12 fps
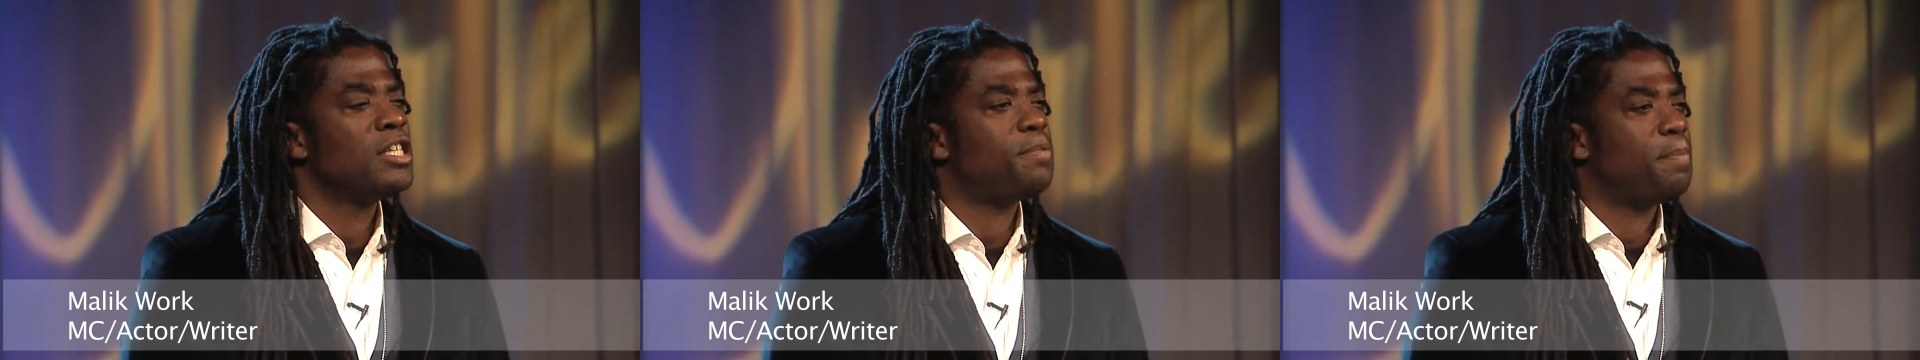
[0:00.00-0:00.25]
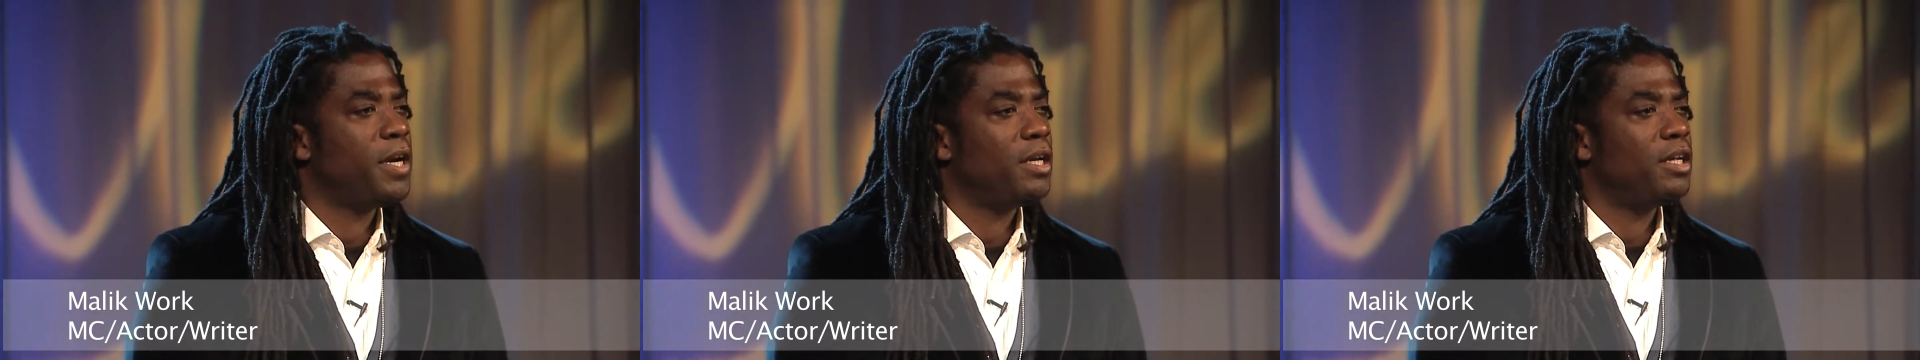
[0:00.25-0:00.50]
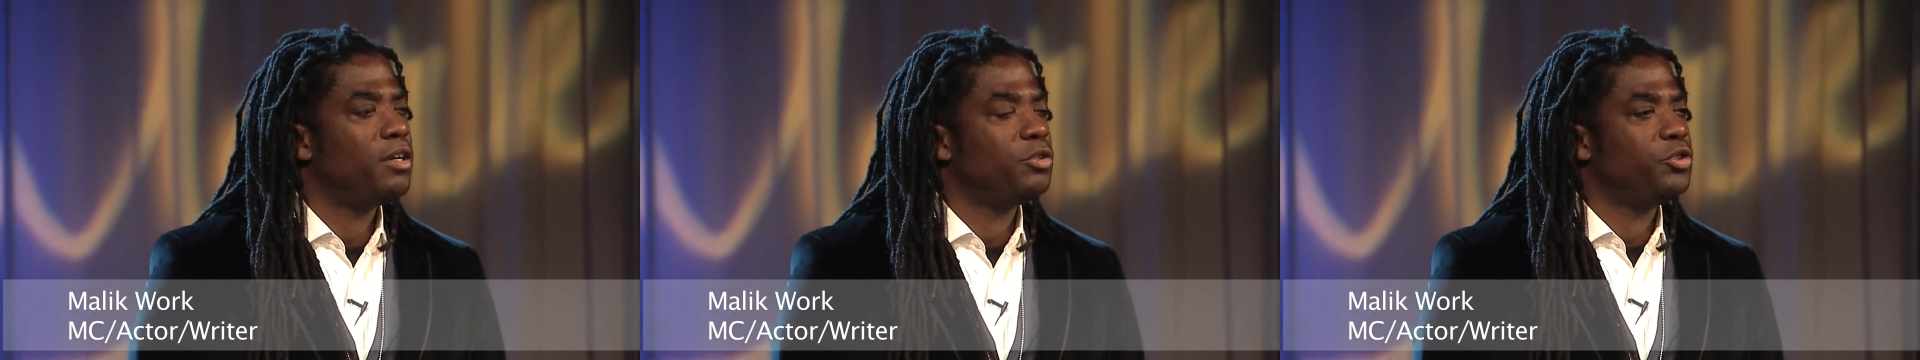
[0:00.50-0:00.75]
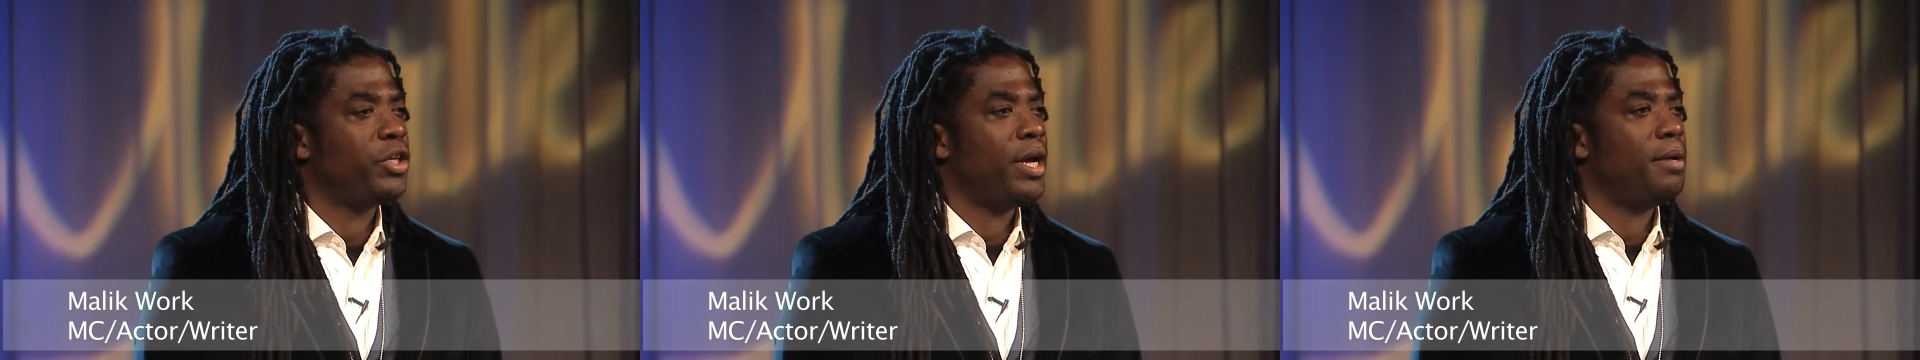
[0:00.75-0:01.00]
spit a little
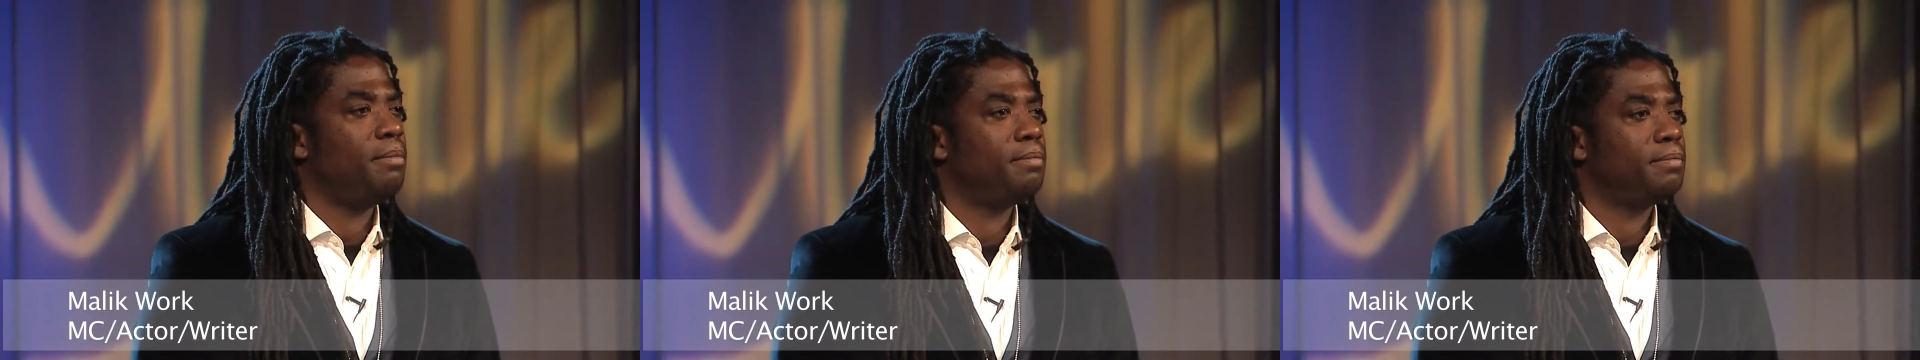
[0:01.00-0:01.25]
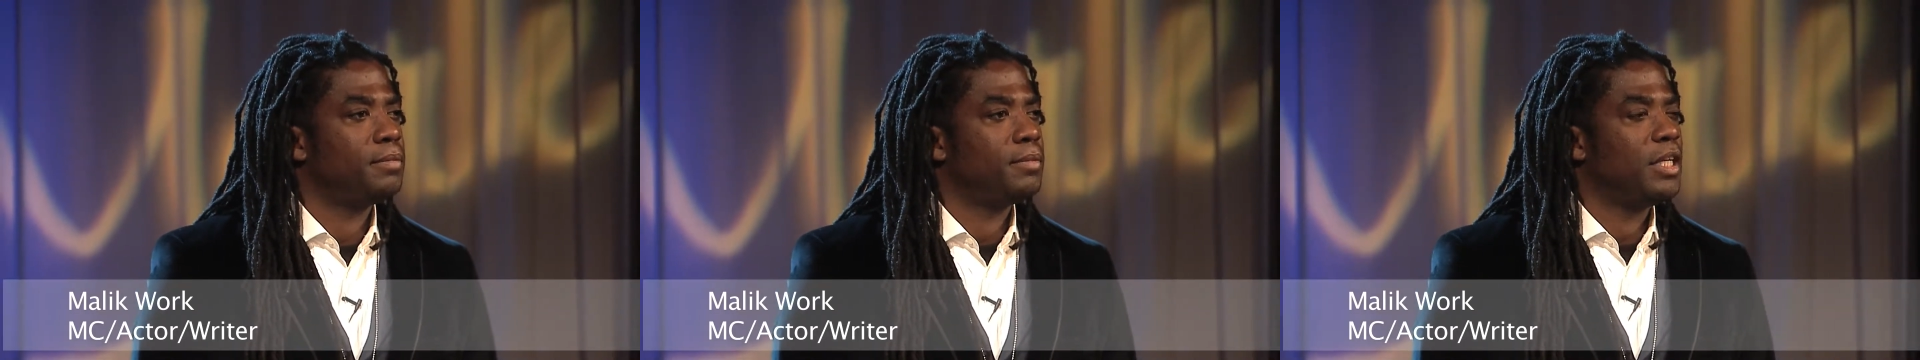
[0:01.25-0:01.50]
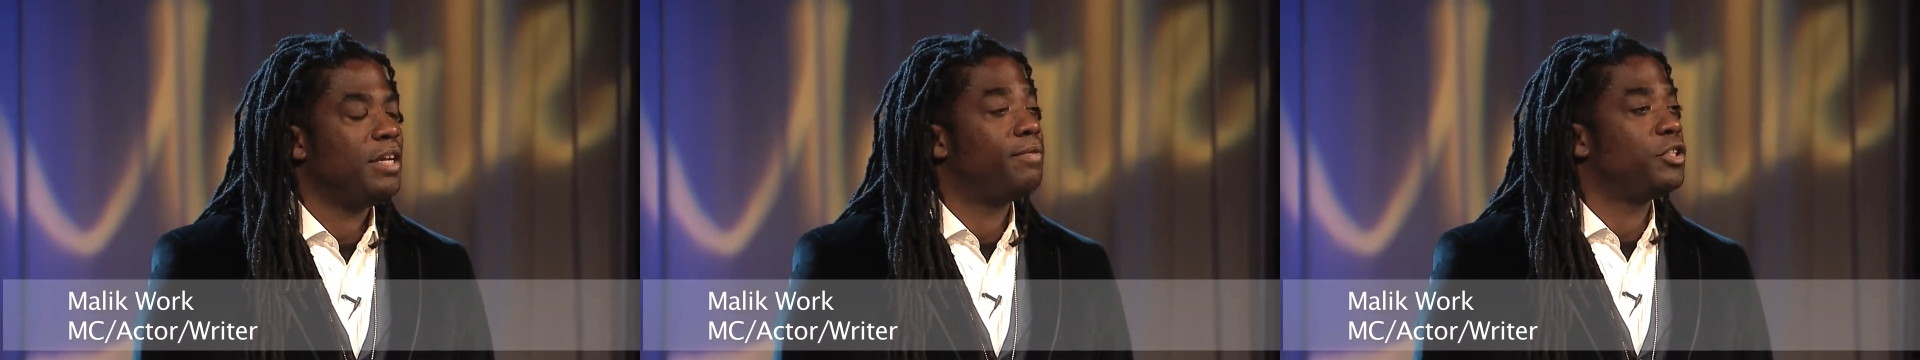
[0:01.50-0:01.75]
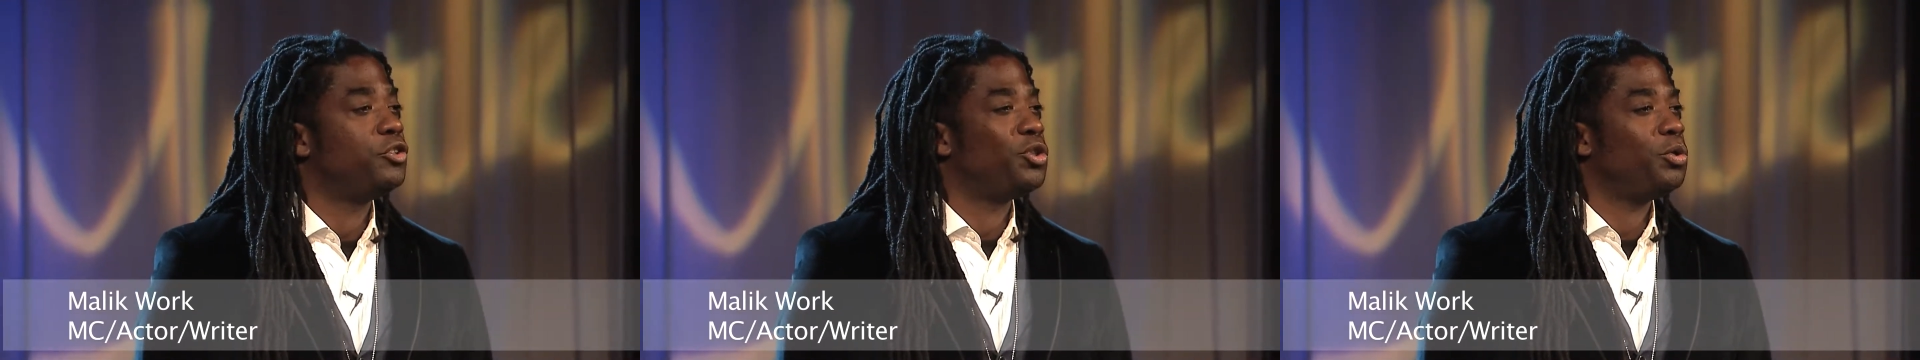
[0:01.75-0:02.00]
gem, leave a
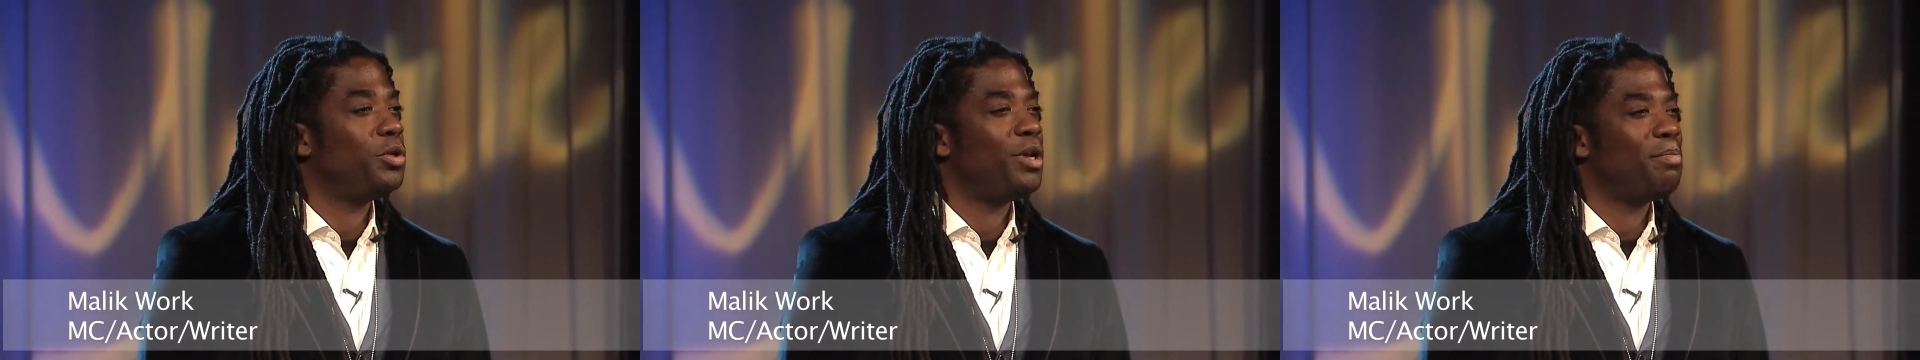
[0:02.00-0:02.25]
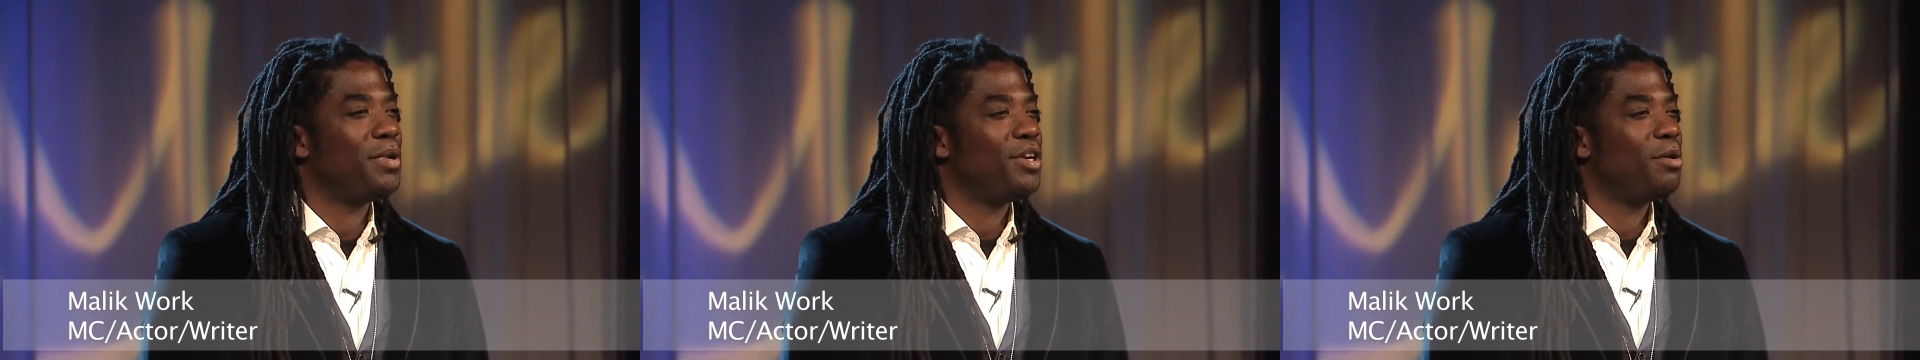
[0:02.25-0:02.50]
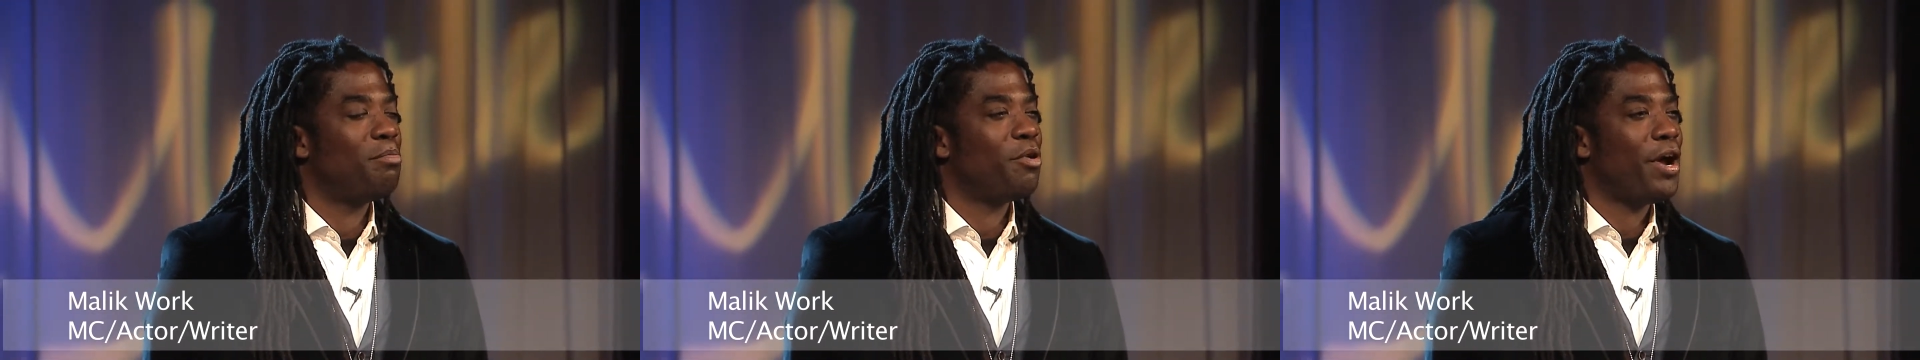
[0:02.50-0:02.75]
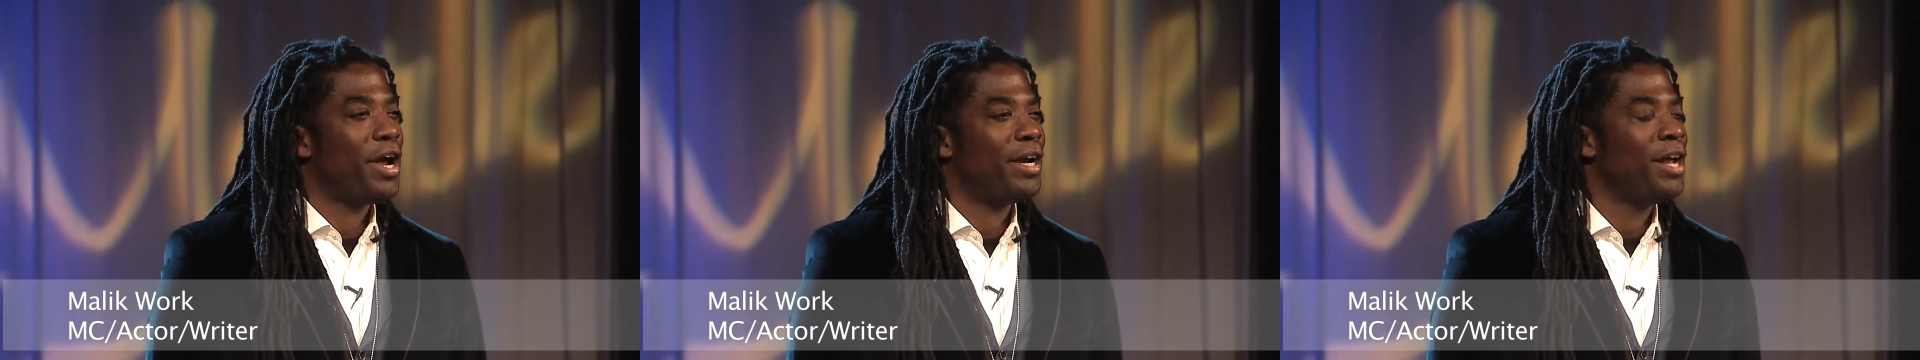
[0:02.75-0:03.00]
jewel up in your
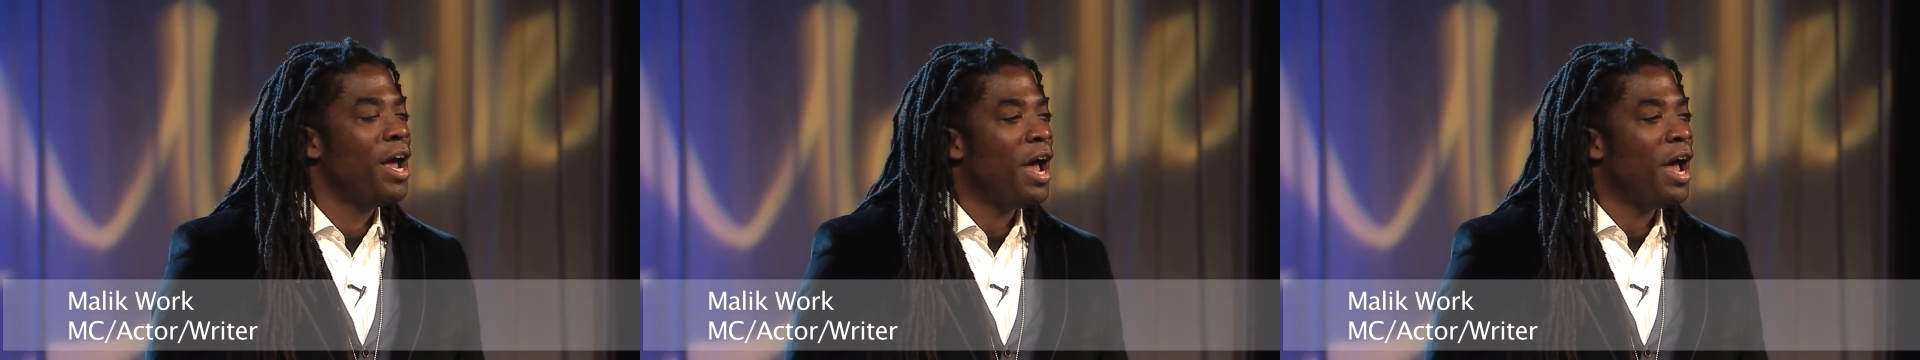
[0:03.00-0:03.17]
brain.